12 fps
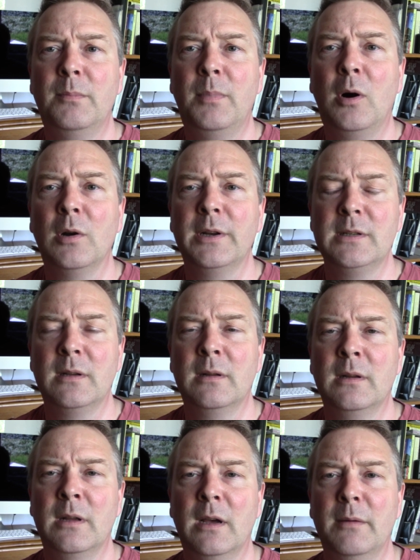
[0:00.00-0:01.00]
pollen
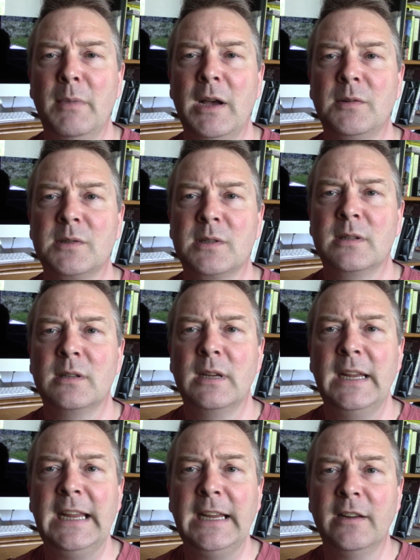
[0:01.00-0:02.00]
amounts
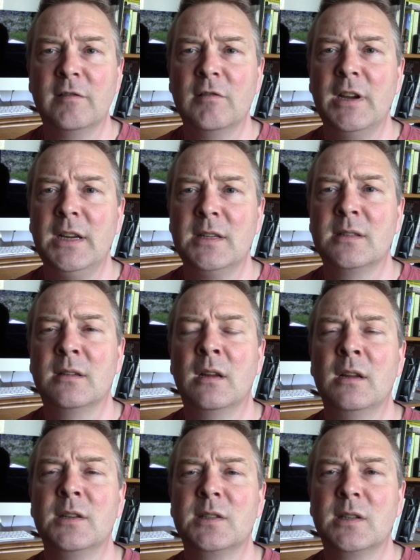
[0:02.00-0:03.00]
increase,
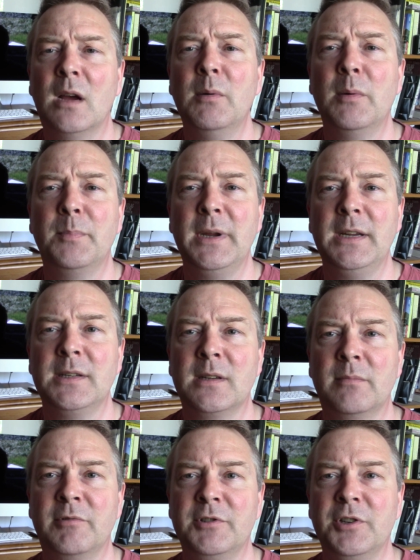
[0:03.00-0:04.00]
summer bees
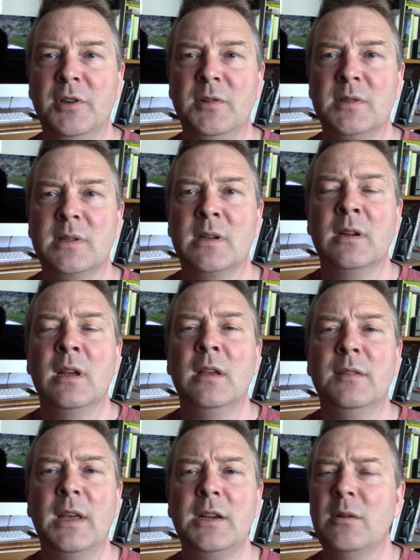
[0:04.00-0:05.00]
are produced.
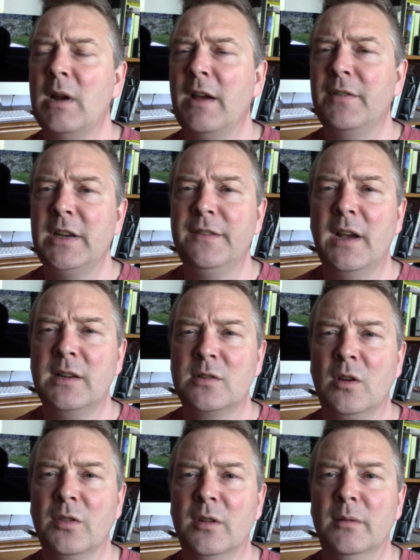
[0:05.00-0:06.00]
They don't have any fat
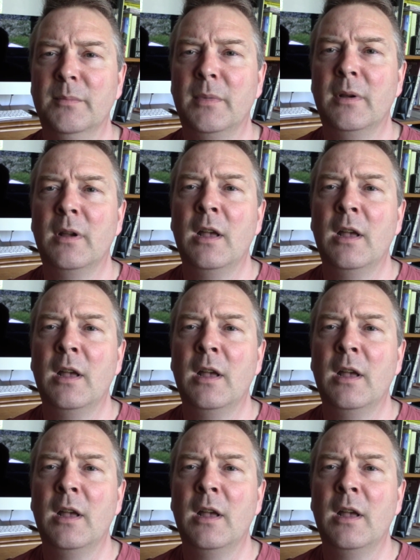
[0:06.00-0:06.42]
on them,